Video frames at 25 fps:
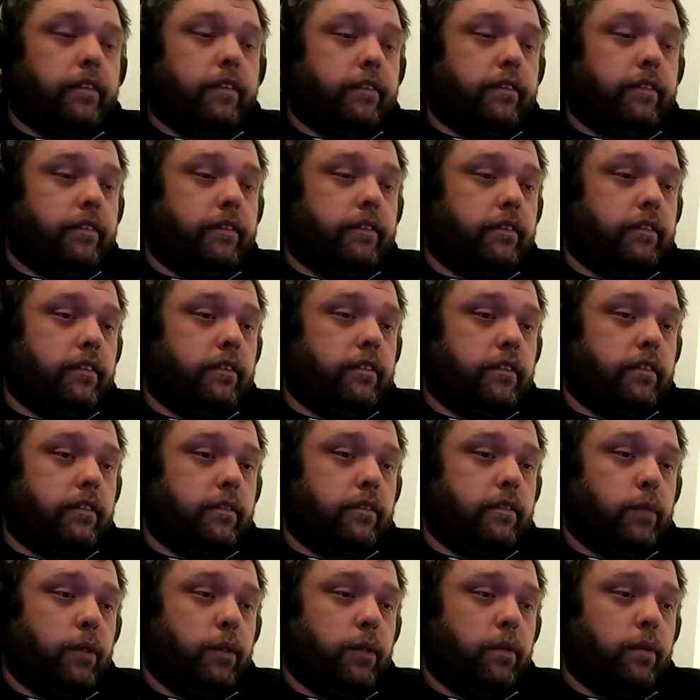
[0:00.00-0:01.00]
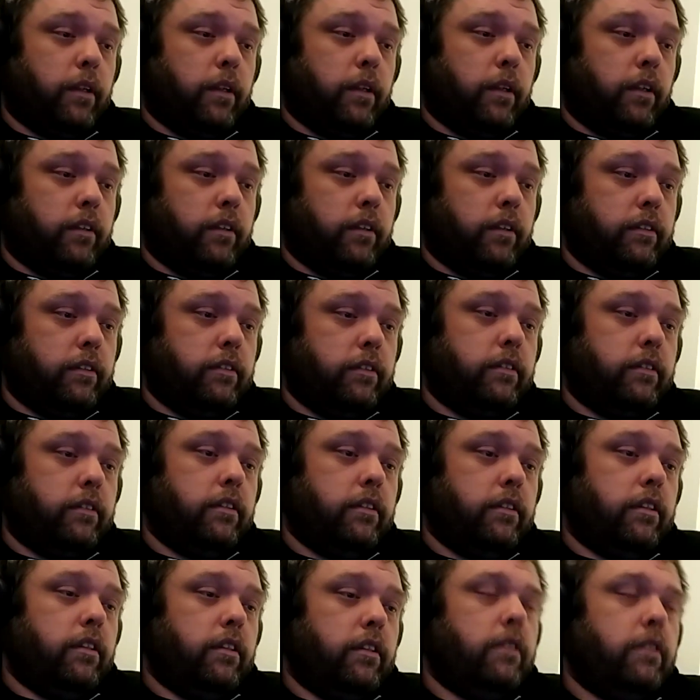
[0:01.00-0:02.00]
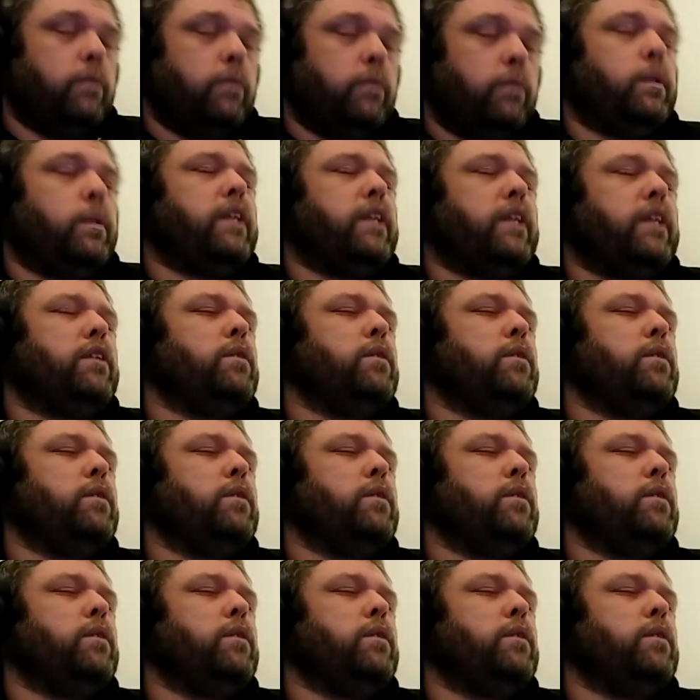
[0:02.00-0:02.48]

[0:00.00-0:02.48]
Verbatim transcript: so, we do it all. We do